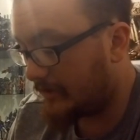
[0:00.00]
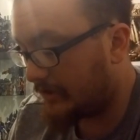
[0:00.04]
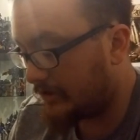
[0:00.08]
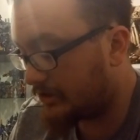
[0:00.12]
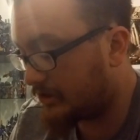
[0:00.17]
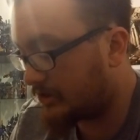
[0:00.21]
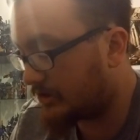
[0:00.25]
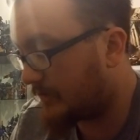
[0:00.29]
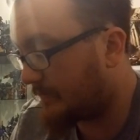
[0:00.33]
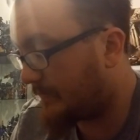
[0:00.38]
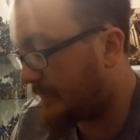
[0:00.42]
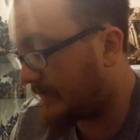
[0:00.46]

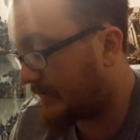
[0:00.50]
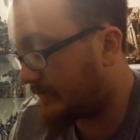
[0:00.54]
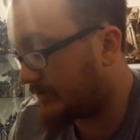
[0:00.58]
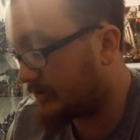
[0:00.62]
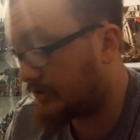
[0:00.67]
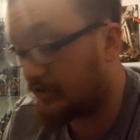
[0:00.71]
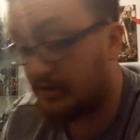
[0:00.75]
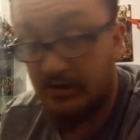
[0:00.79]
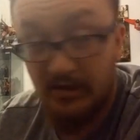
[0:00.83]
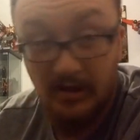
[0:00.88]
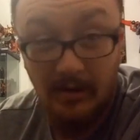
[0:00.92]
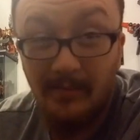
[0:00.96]
It's just a pity
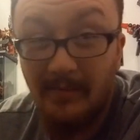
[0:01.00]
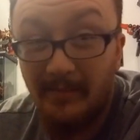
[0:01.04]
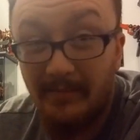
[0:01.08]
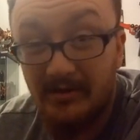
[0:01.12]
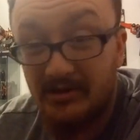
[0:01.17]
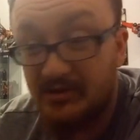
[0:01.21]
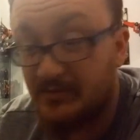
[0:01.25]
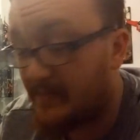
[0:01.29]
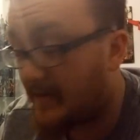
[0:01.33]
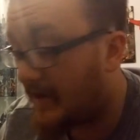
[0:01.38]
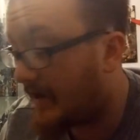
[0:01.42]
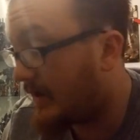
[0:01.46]
she's not
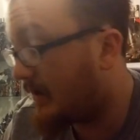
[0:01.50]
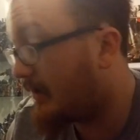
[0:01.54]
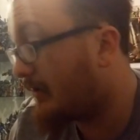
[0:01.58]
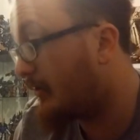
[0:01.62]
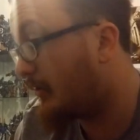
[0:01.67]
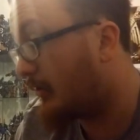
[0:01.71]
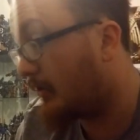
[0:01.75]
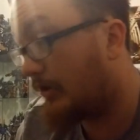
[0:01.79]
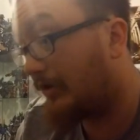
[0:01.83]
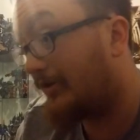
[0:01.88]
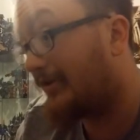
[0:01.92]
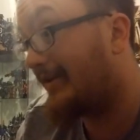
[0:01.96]
maybe
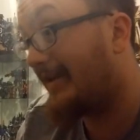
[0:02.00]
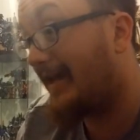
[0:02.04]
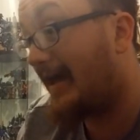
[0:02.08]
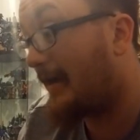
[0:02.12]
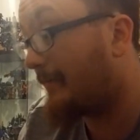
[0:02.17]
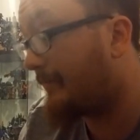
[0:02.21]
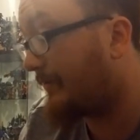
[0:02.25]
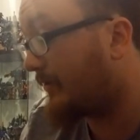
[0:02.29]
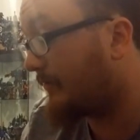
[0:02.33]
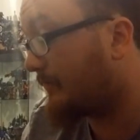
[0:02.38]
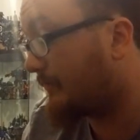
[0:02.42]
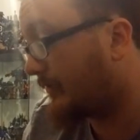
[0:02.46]
smiling or looking
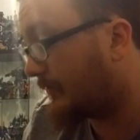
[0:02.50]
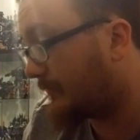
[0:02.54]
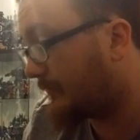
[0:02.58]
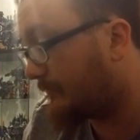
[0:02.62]
happier,